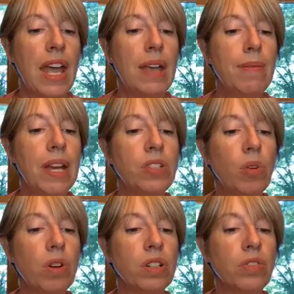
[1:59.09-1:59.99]
He made
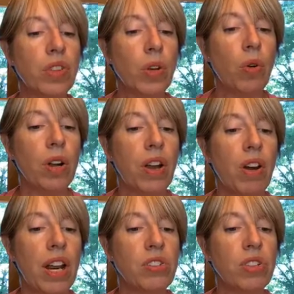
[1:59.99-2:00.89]
doors for the
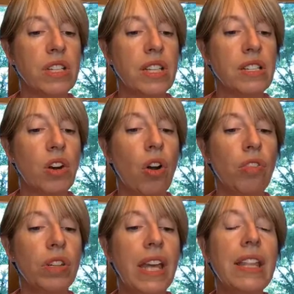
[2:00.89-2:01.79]
courtyard entrances and
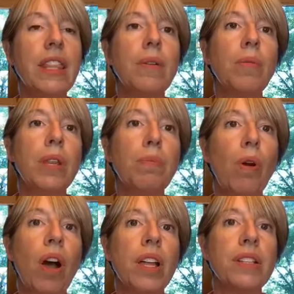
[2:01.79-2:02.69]
overlaid them with
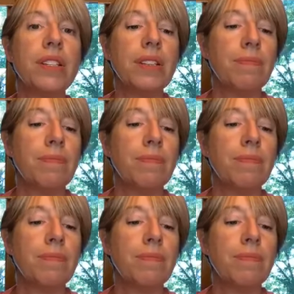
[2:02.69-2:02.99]
bronze.